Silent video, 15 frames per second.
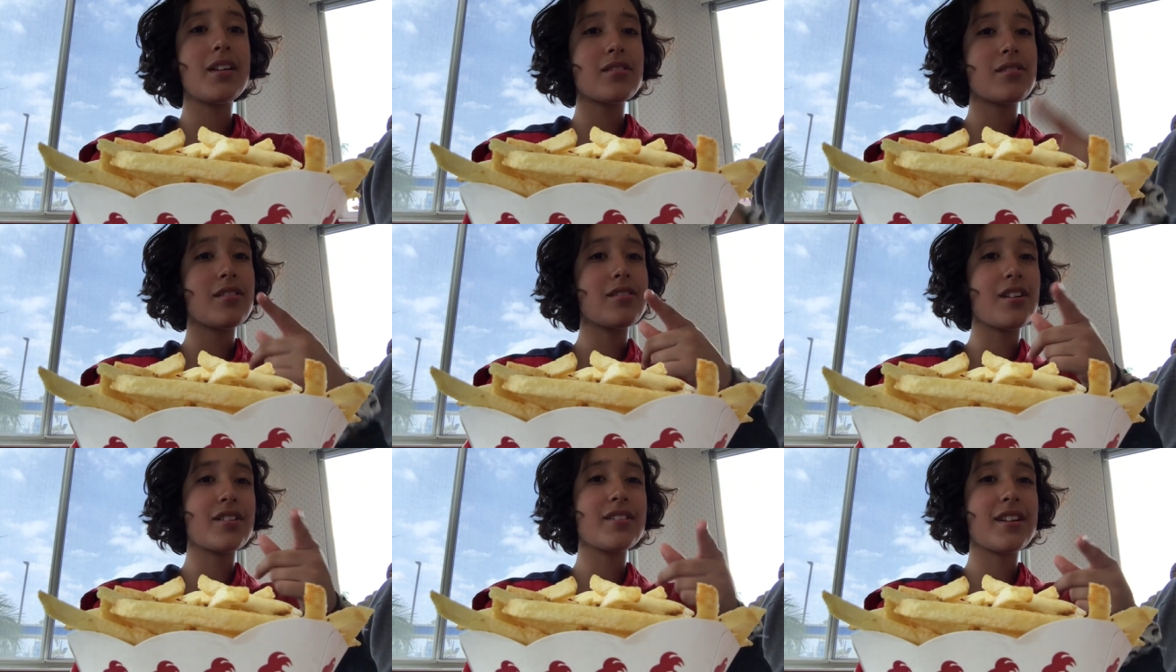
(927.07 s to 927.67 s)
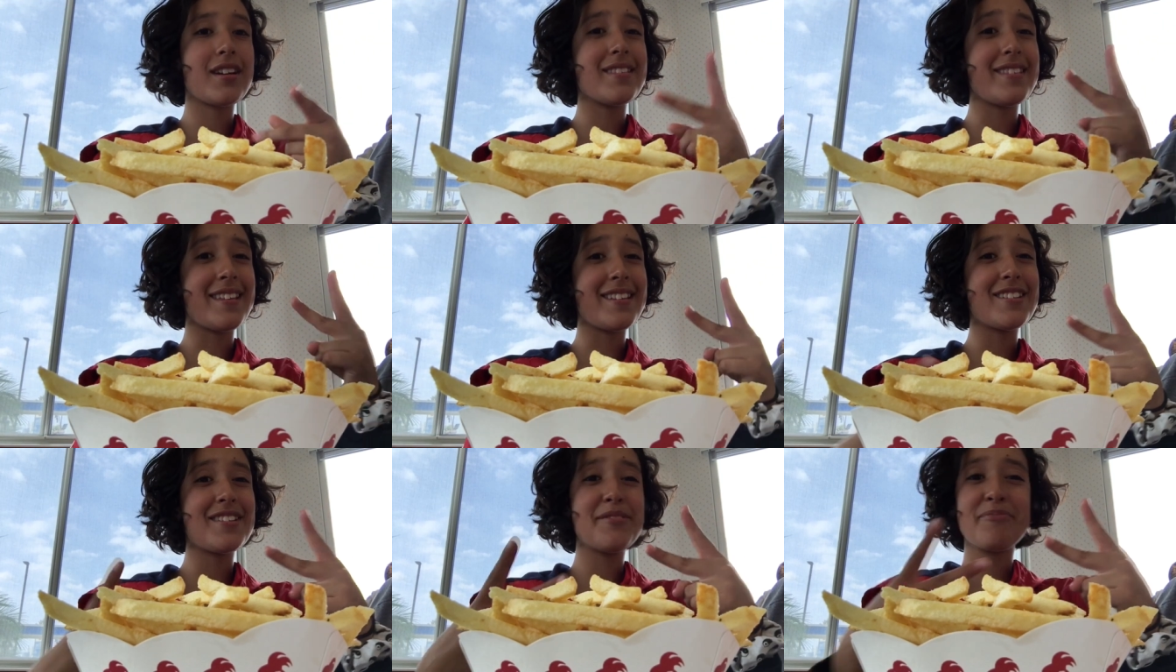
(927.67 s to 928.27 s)
so I'll talk to you guys
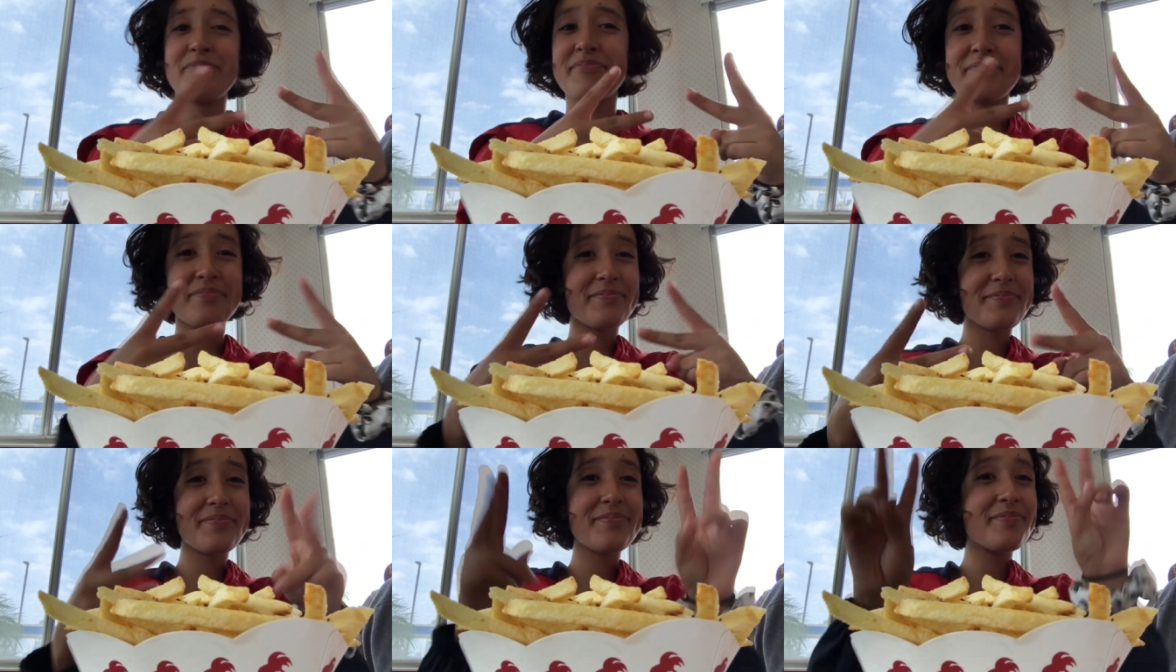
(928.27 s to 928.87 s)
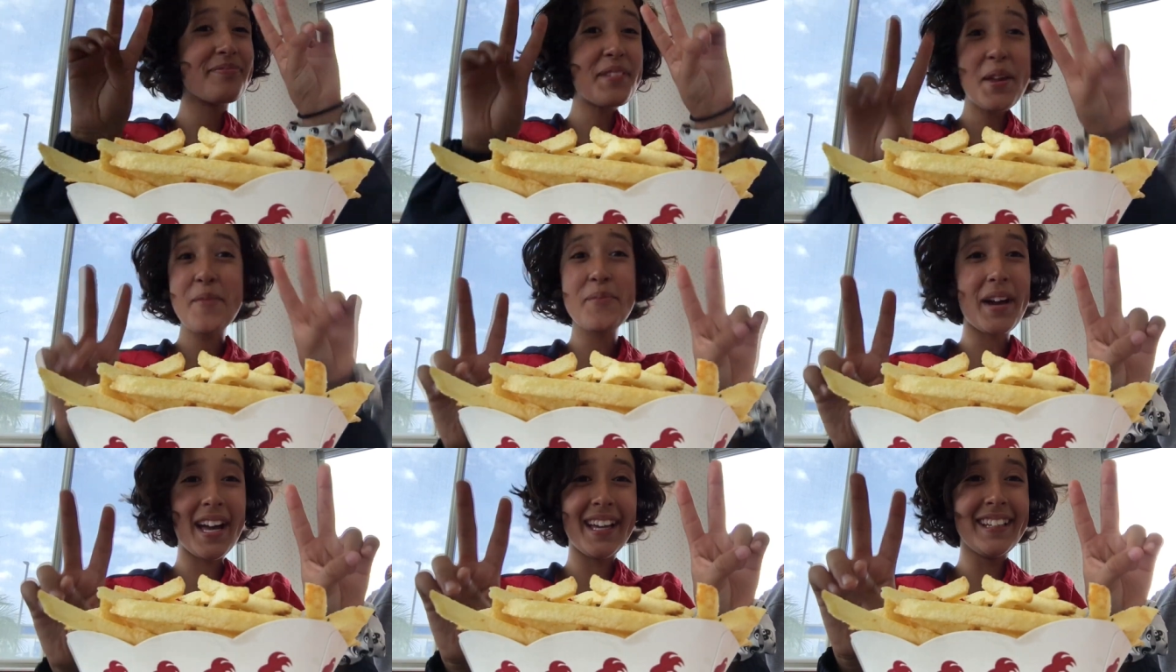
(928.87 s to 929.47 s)
later.
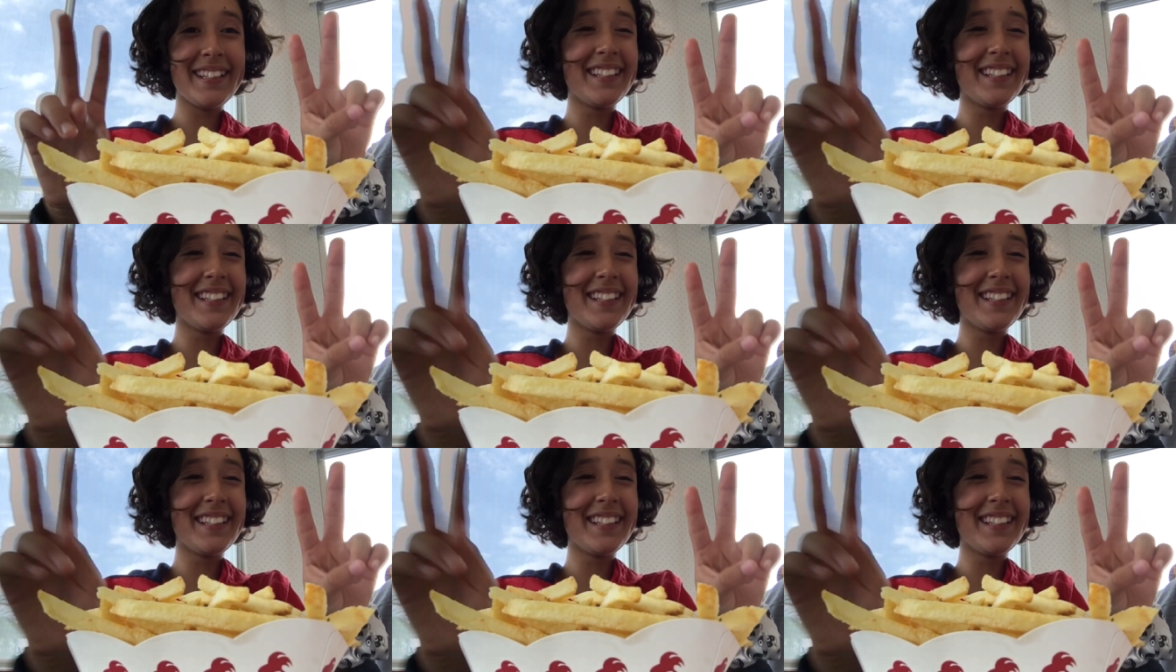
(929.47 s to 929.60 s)
Bye.